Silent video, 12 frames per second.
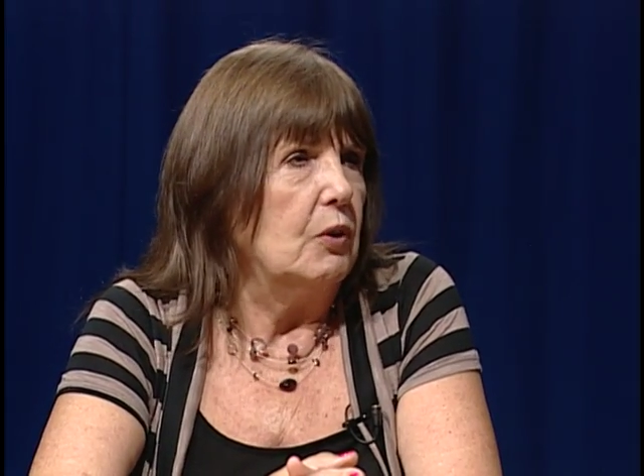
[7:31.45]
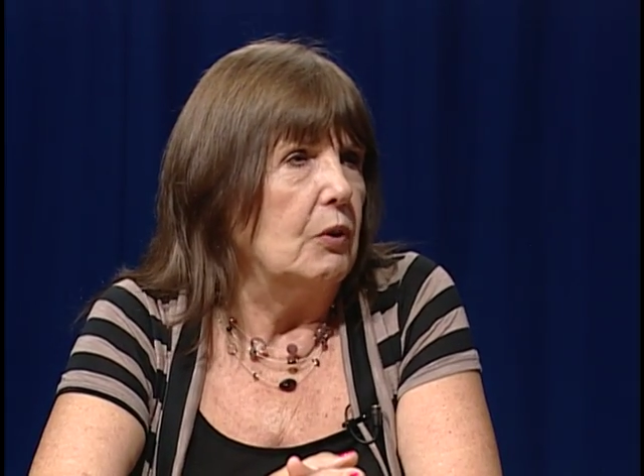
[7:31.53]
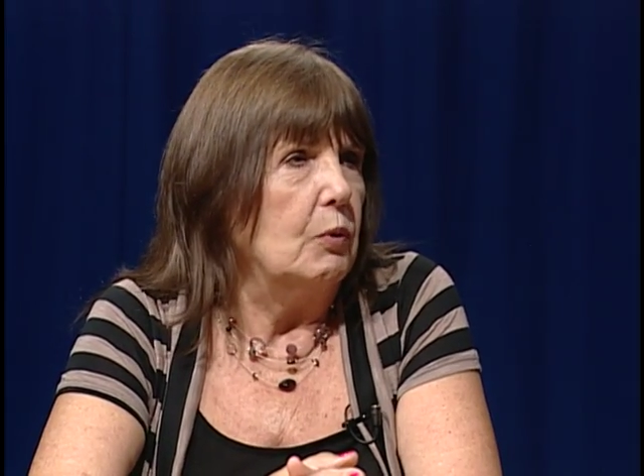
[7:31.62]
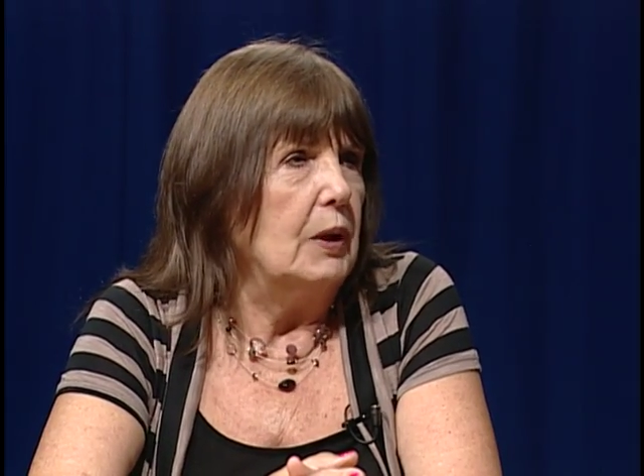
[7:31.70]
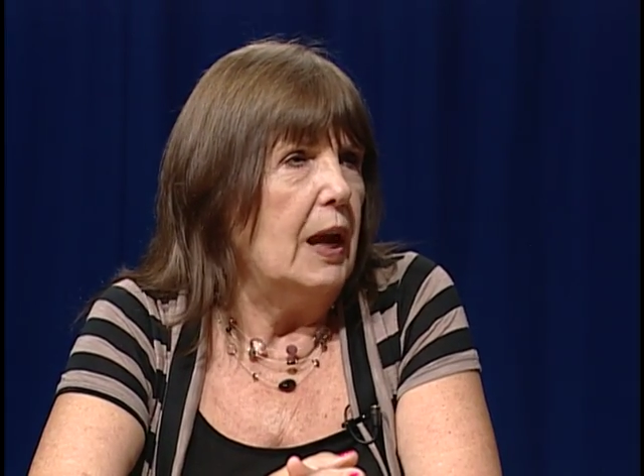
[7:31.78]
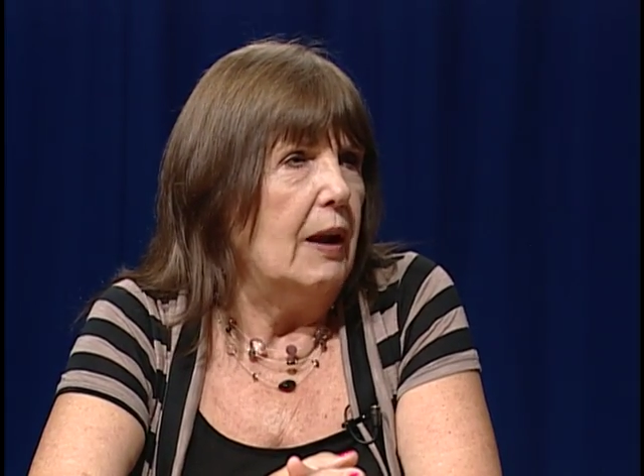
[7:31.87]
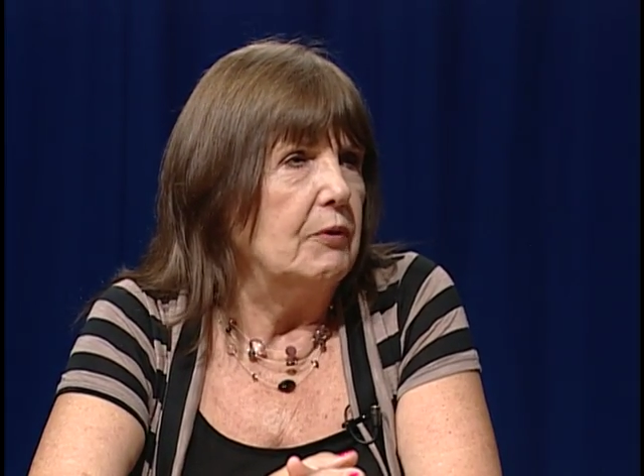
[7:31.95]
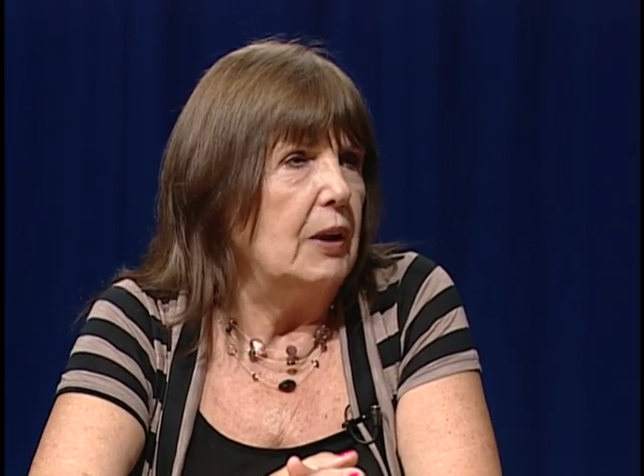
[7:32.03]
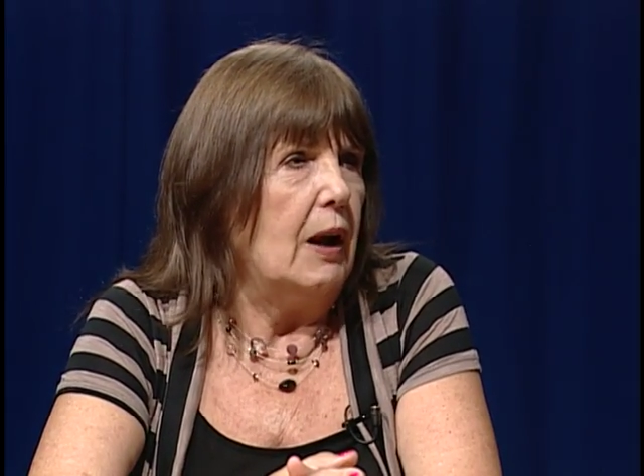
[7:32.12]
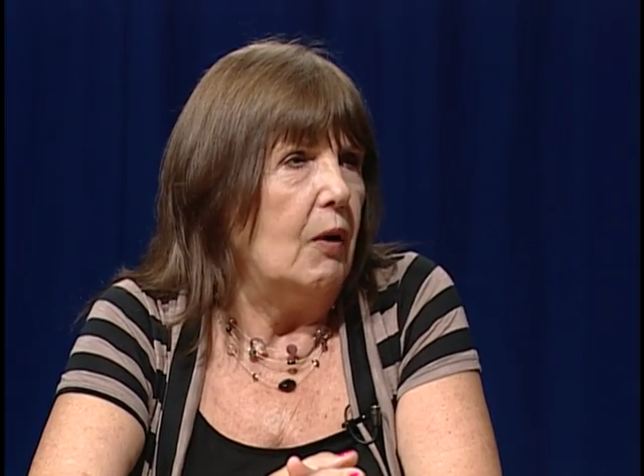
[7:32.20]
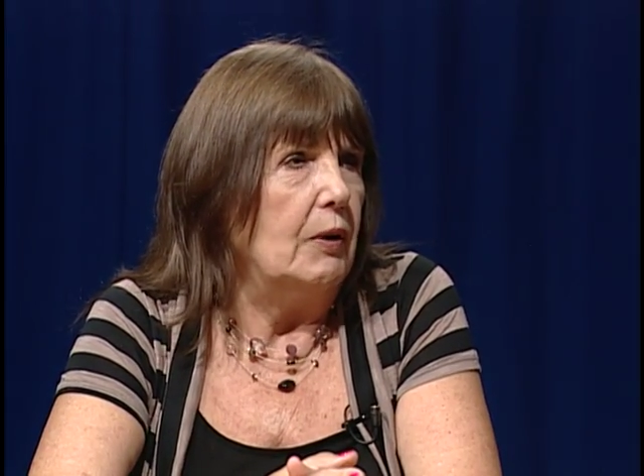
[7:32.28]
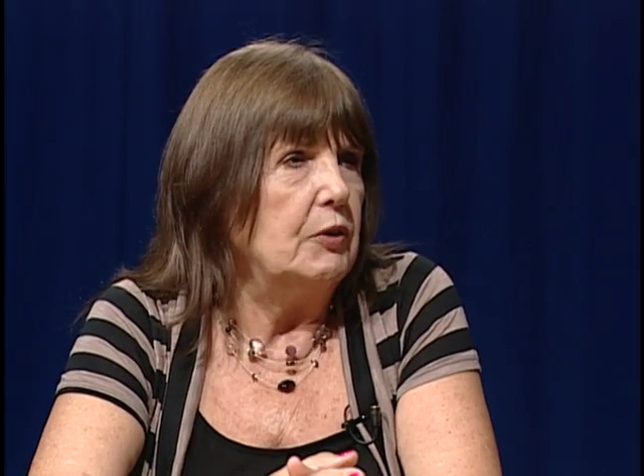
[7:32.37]
that we have
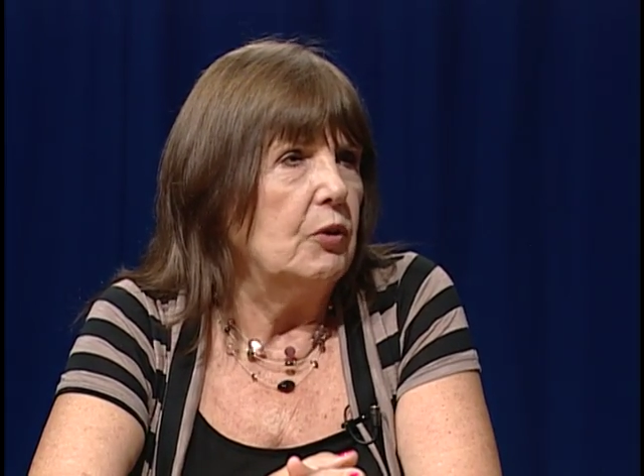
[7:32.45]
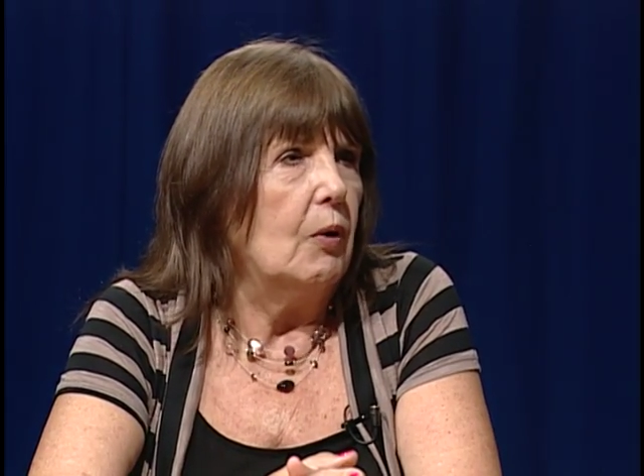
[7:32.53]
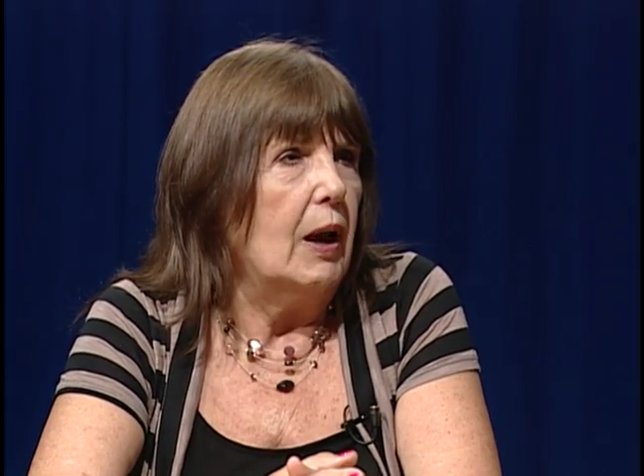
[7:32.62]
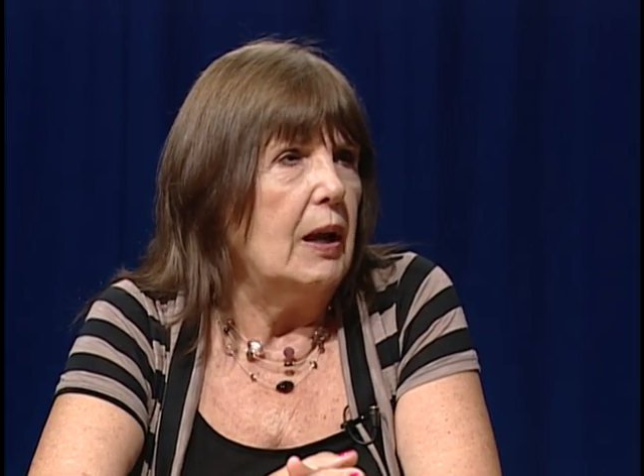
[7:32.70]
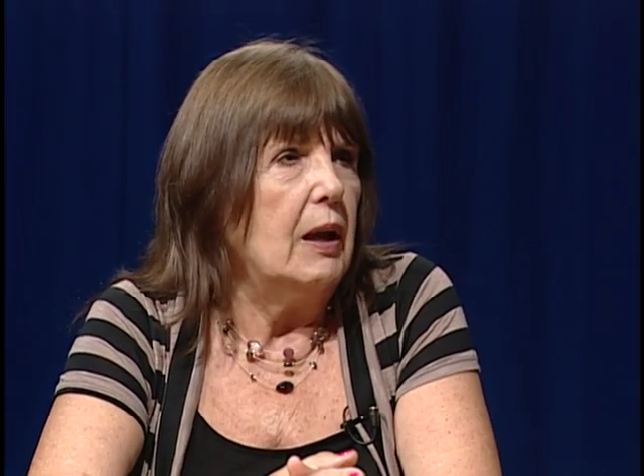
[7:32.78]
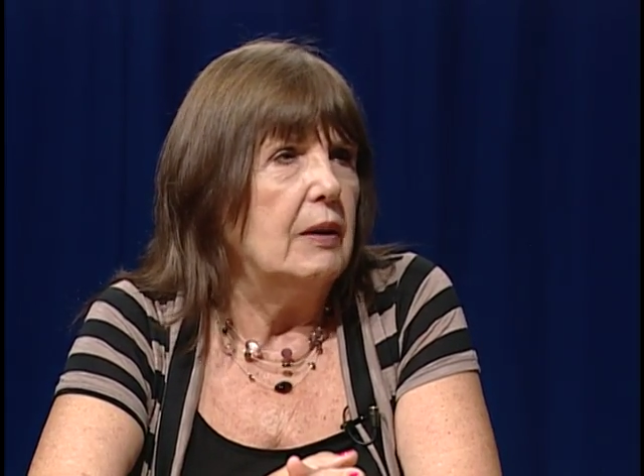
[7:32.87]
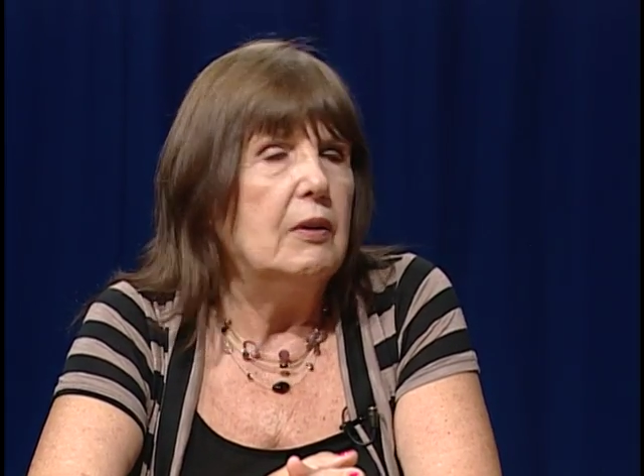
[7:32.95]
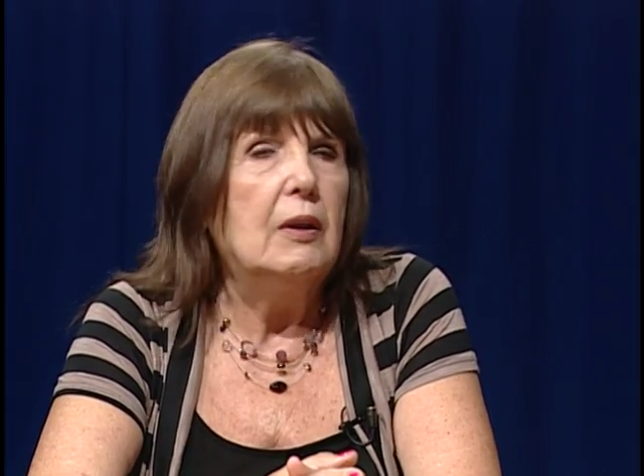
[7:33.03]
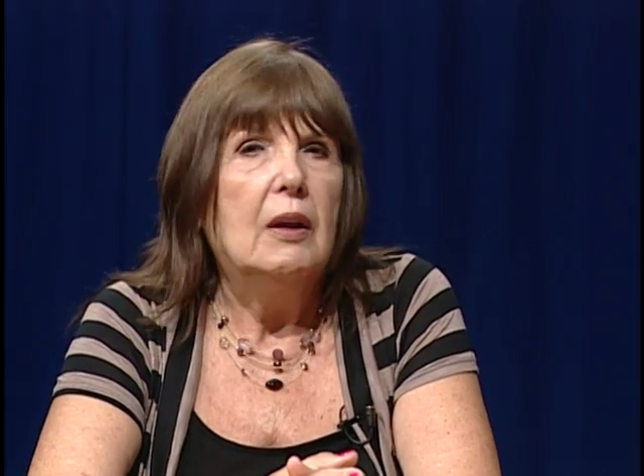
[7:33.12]
now, and so I